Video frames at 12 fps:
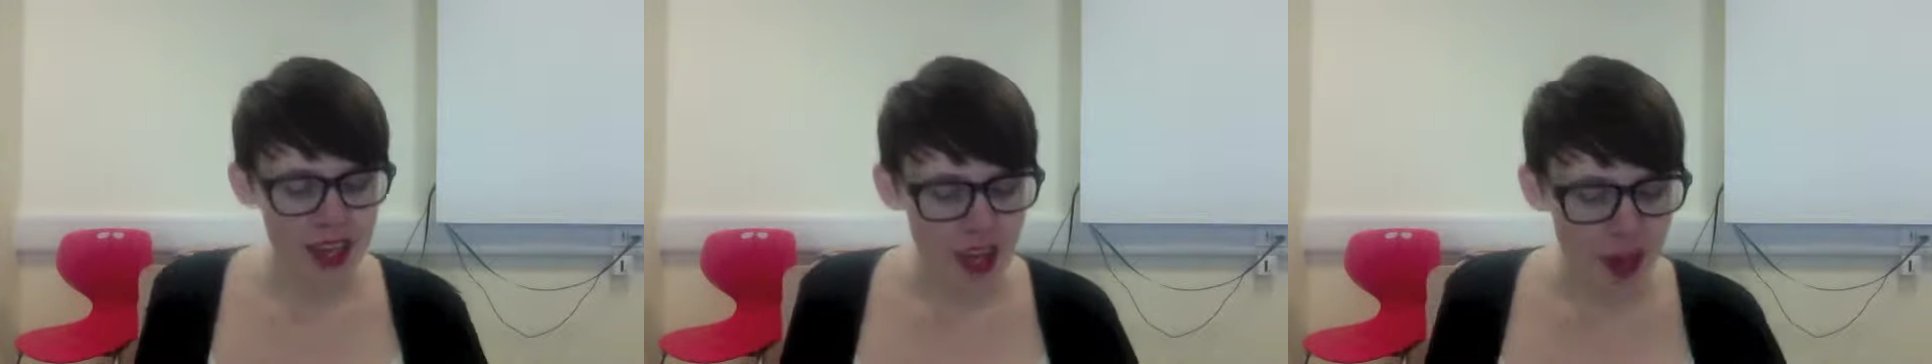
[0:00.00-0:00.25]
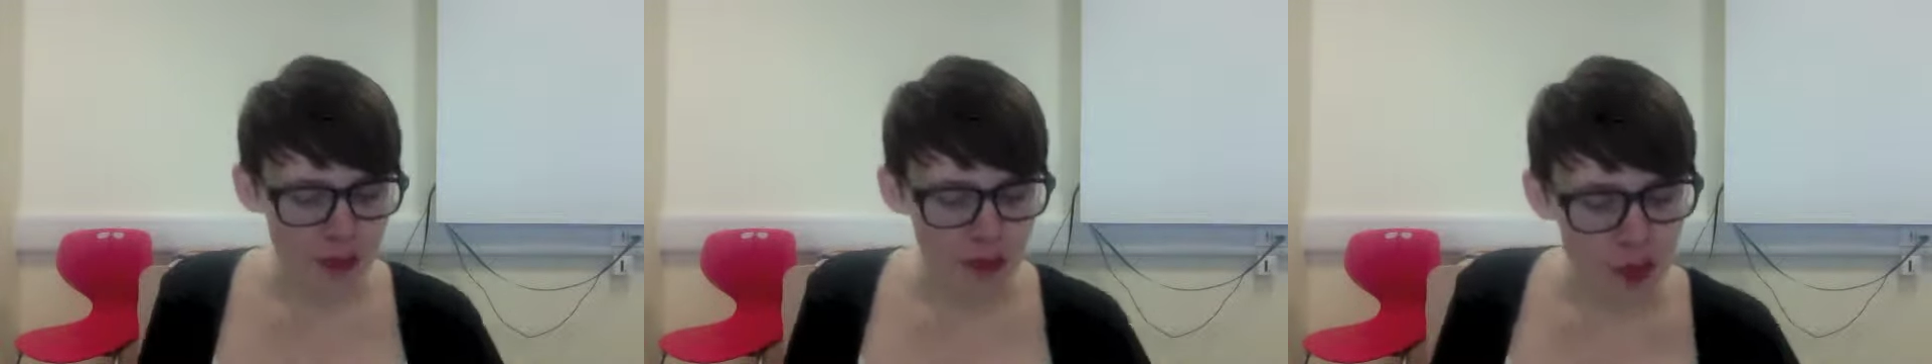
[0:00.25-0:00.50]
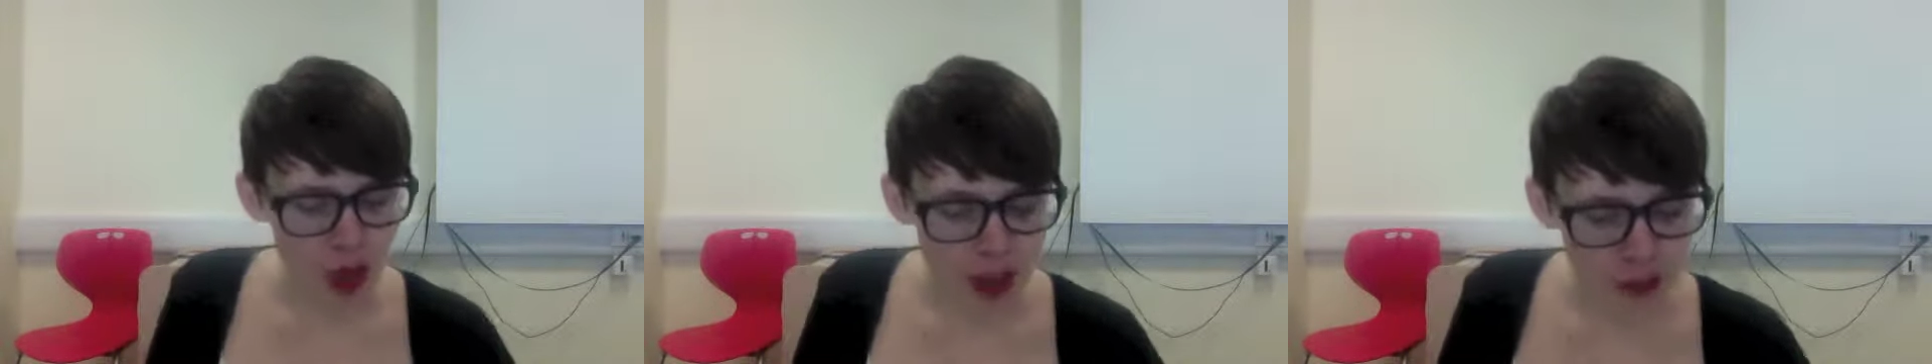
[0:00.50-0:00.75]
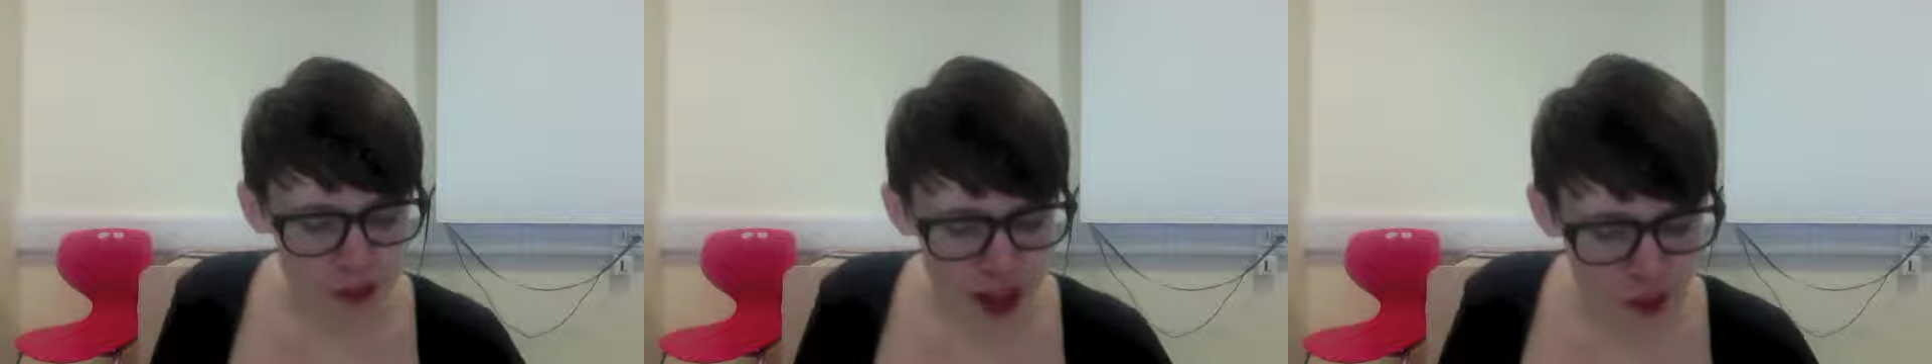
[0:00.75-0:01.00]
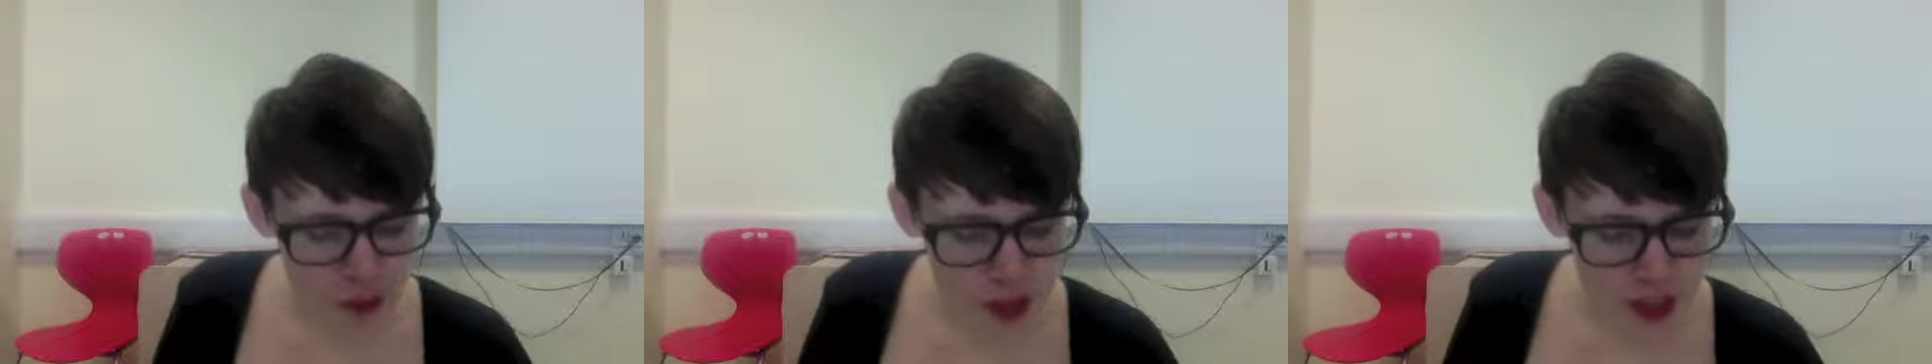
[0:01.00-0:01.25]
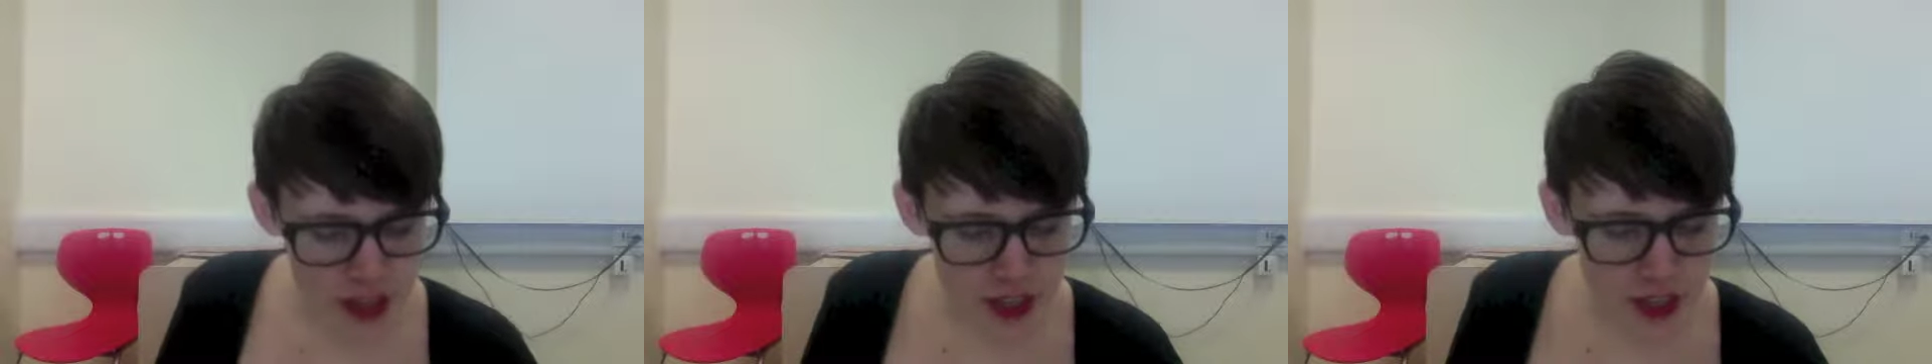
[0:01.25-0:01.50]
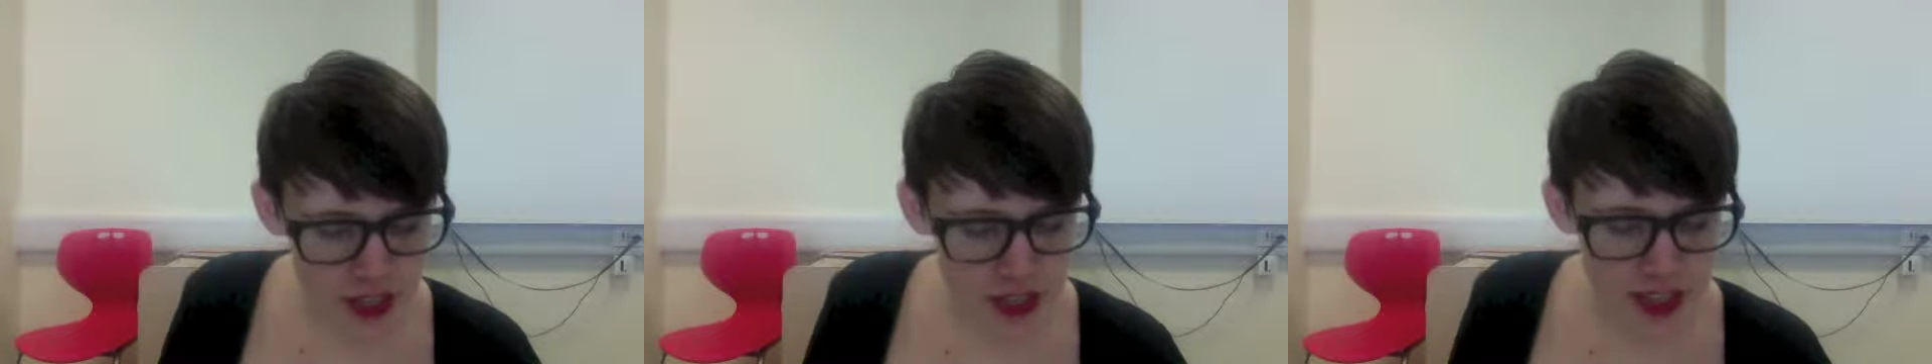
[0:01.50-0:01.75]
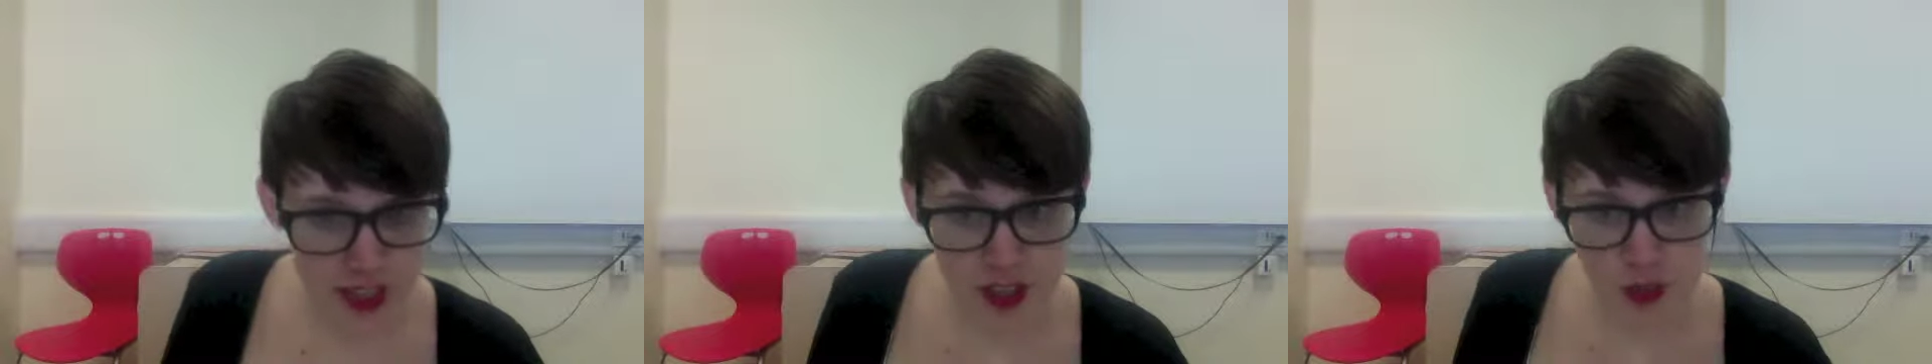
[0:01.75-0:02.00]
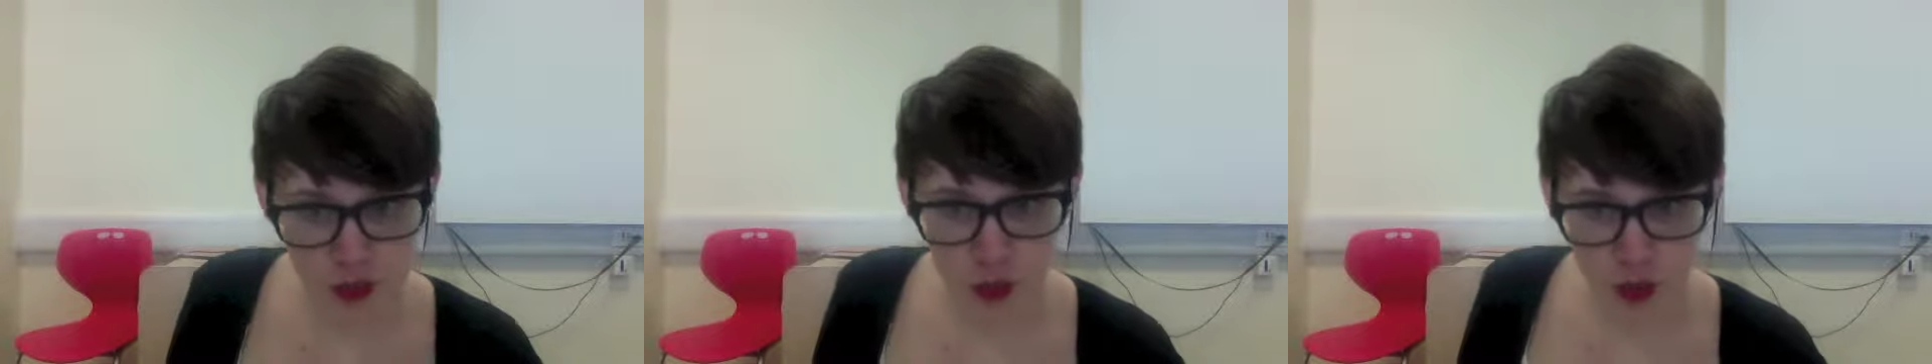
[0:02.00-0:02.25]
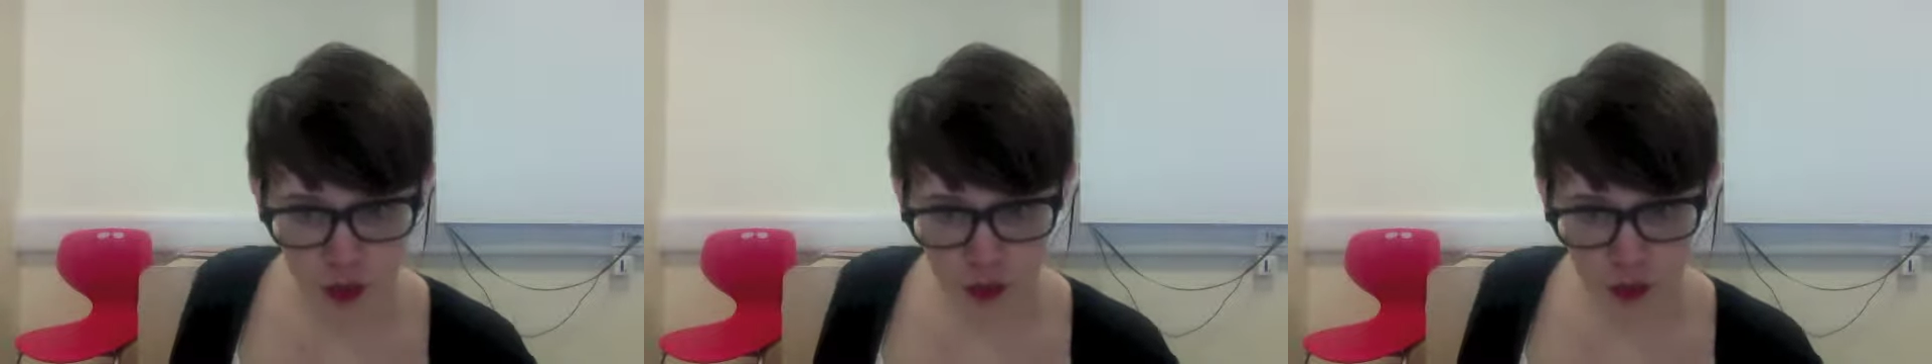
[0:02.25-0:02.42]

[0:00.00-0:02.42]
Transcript: I found that what